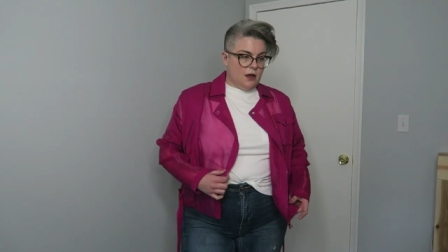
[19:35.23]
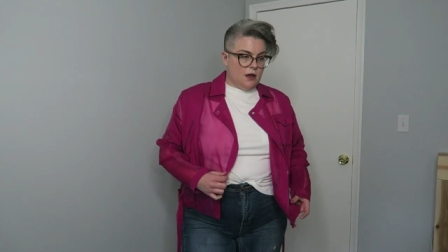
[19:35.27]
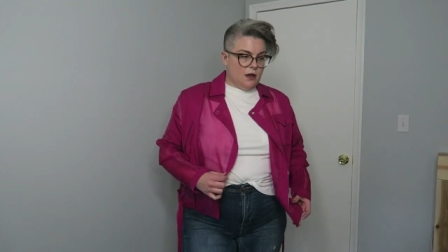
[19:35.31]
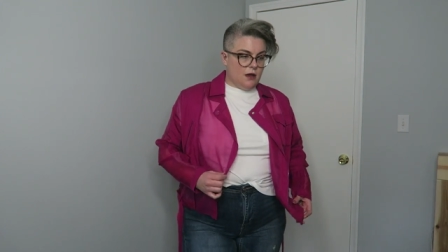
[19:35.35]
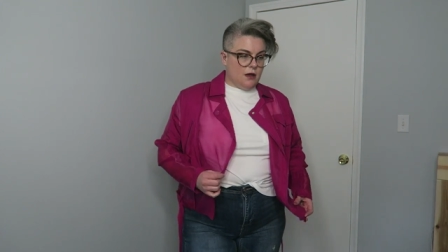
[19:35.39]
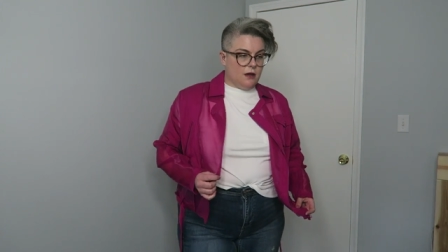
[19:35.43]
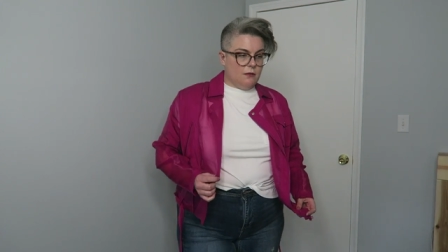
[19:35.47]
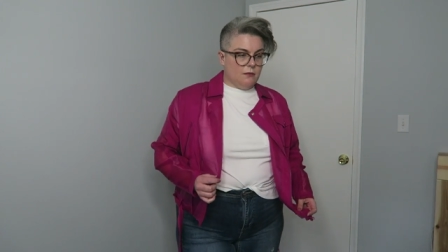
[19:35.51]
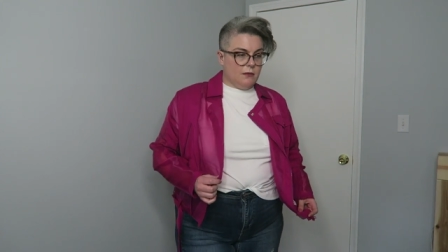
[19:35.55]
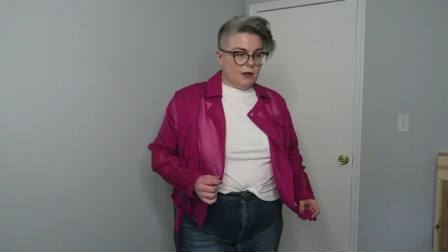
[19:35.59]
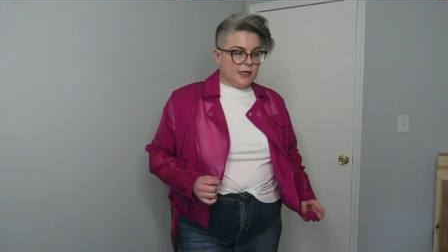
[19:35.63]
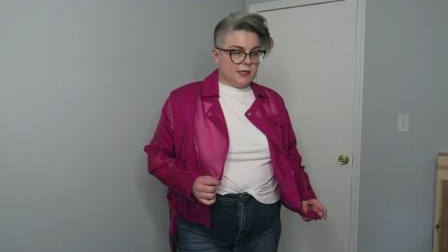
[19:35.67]

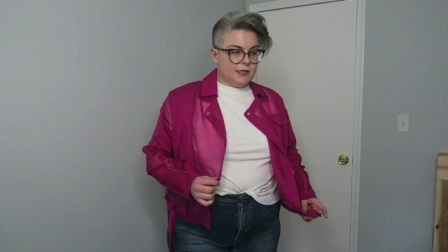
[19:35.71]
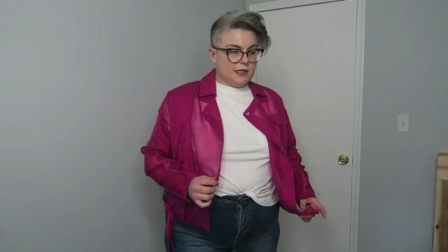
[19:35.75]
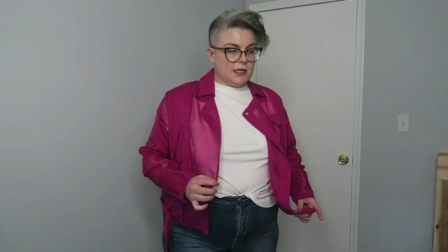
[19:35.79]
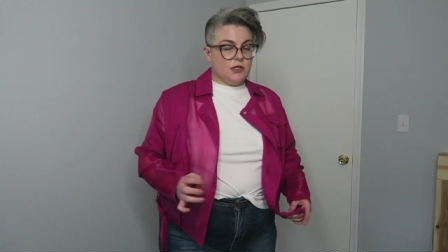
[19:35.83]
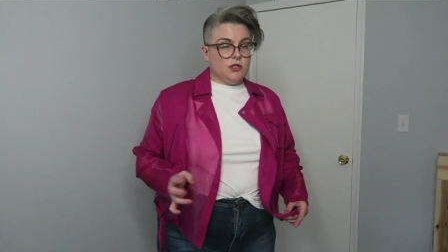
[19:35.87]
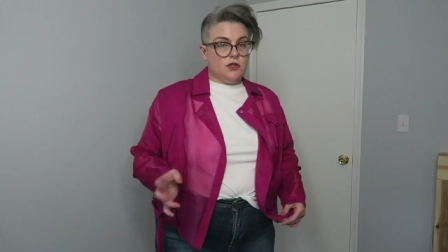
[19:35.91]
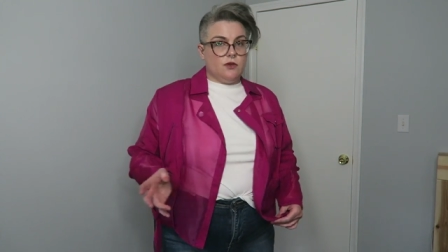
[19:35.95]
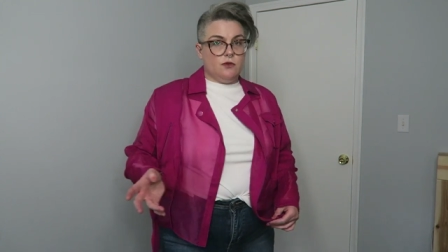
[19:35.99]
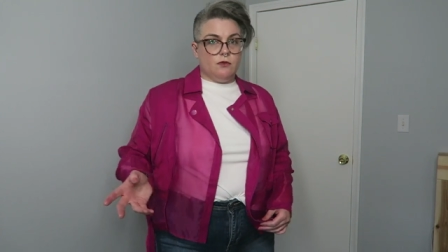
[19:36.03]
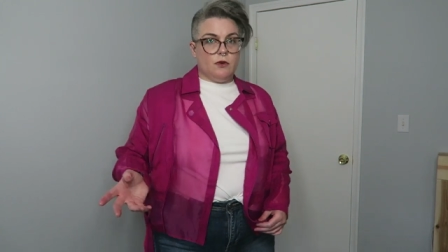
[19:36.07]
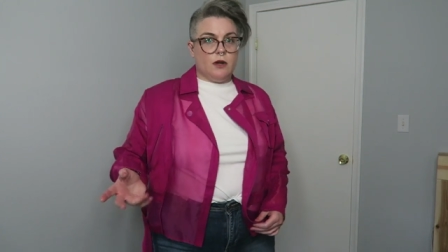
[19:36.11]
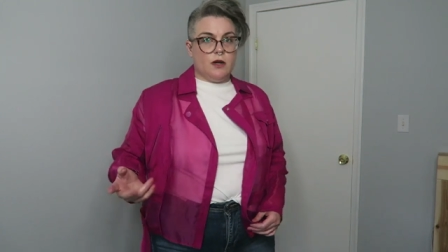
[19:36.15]
um, because I
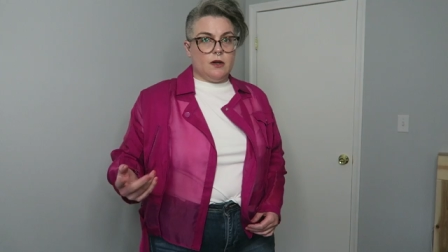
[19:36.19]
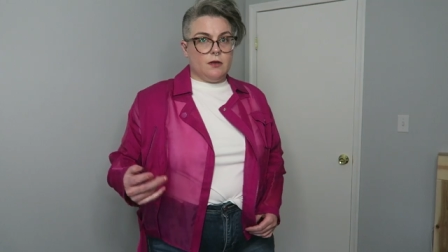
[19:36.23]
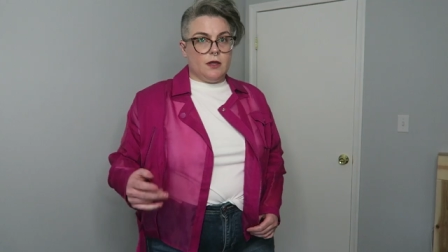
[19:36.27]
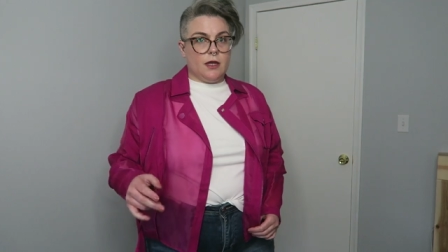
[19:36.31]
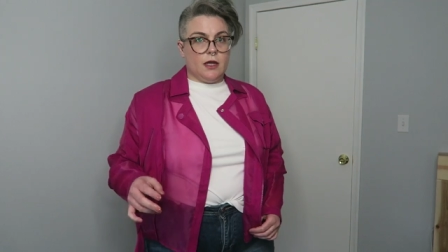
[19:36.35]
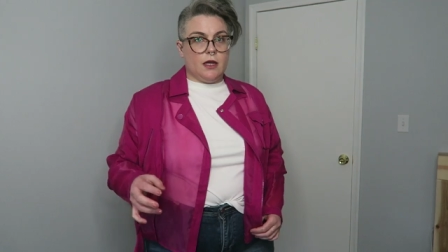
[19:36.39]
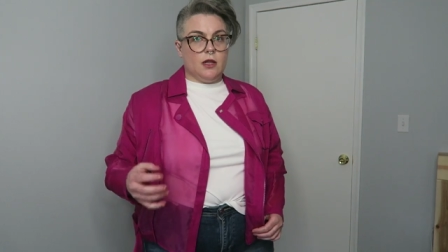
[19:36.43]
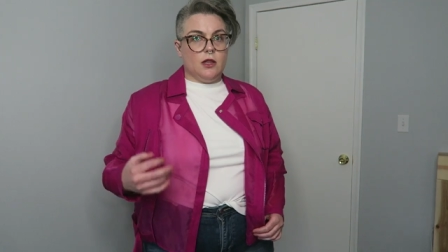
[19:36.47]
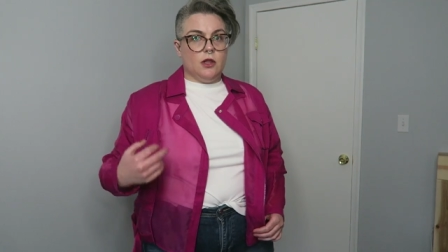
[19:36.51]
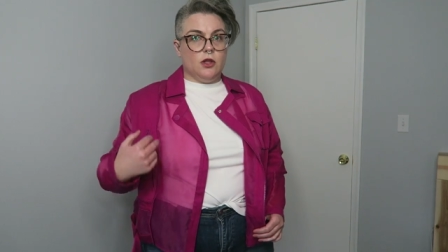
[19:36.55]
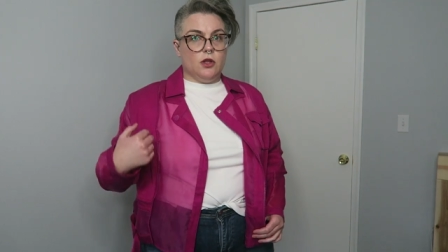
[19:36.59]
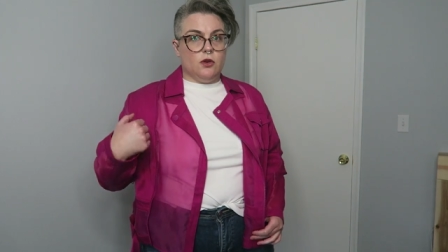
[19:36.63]
do run
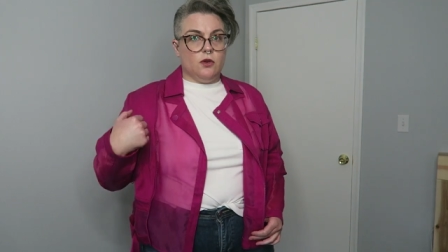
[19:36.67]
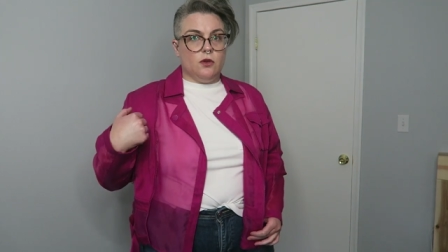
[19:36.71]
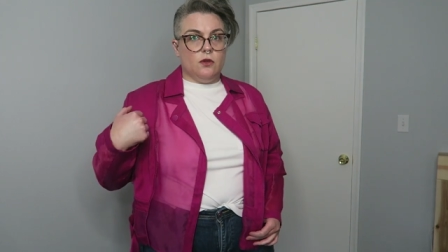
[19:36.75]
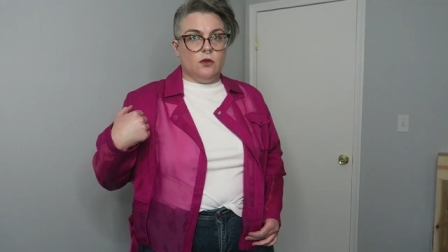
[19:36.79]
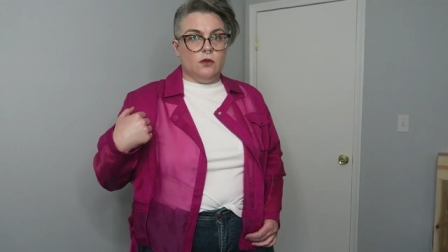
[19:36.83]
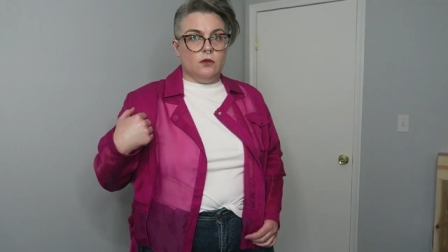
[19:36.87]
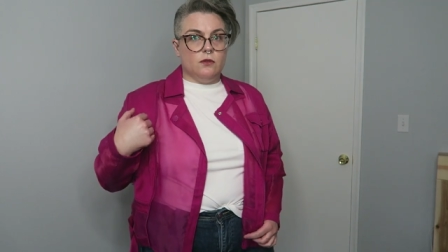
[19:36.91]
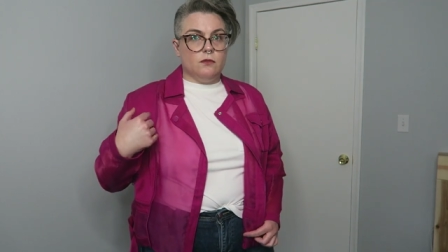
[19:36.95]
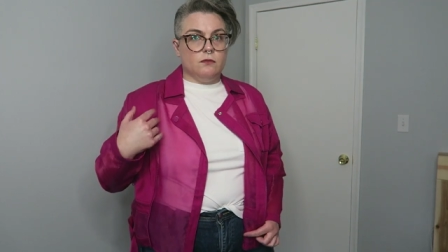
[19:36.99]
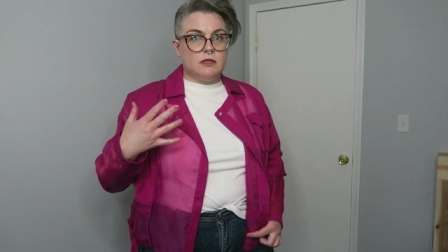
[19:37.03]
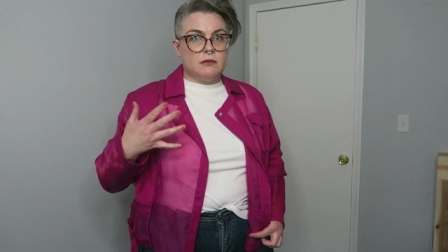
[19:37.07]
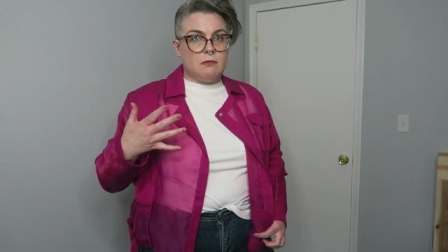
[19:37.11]
like a
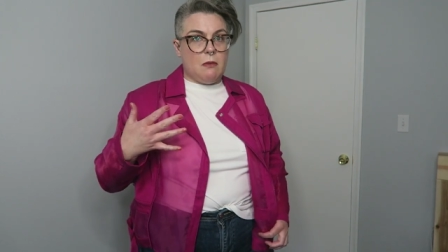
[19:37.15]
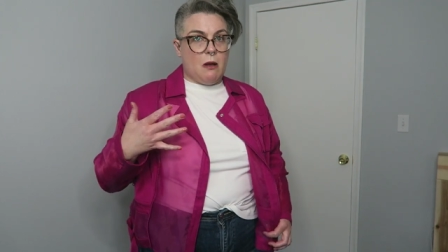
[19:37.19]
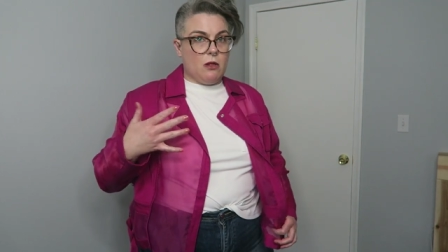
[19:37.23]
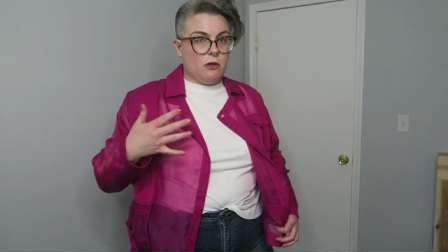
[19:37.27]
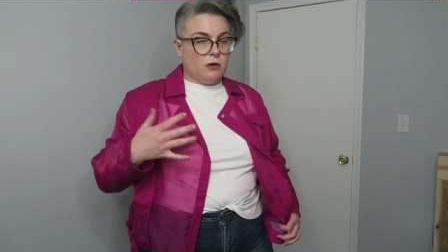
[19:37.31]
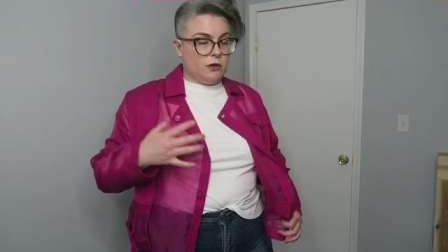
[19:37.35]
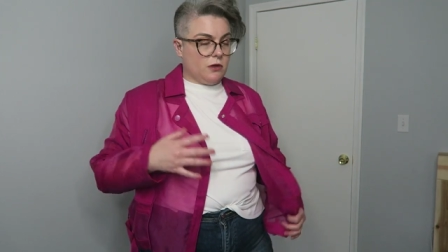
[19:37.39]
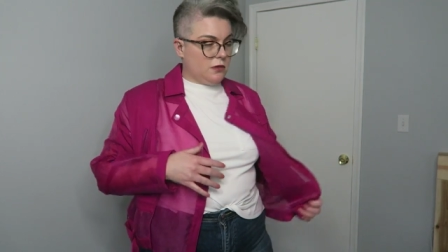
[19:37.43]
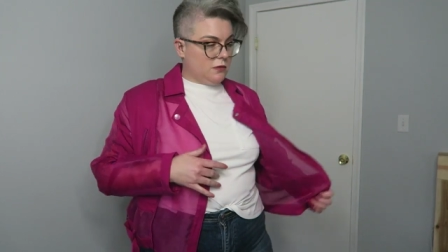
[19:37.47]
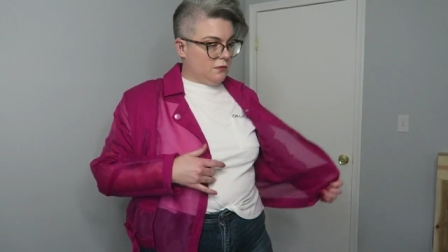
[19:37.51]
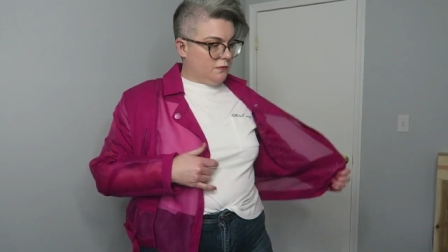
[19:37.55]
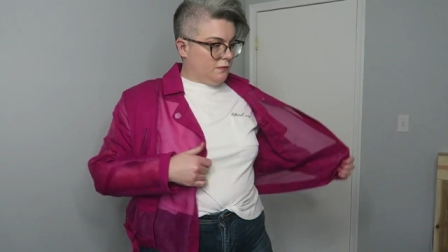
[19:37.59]
little
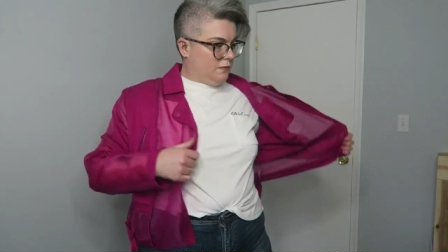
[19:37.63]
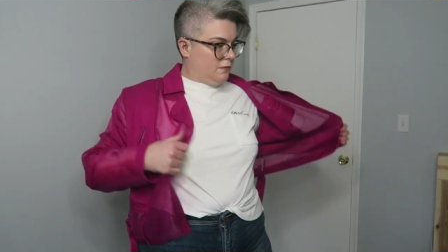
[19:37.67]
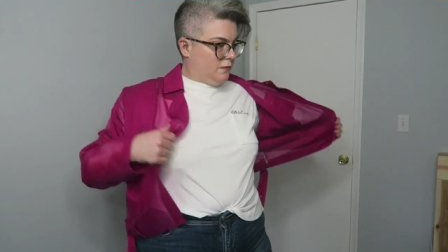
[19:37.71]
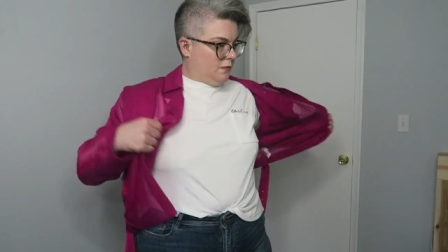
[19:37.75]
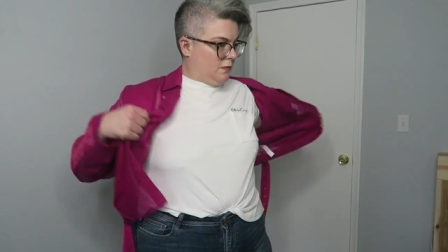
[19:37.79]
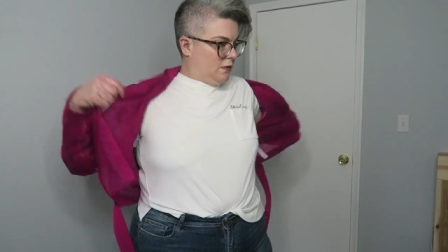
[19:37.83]
smaller.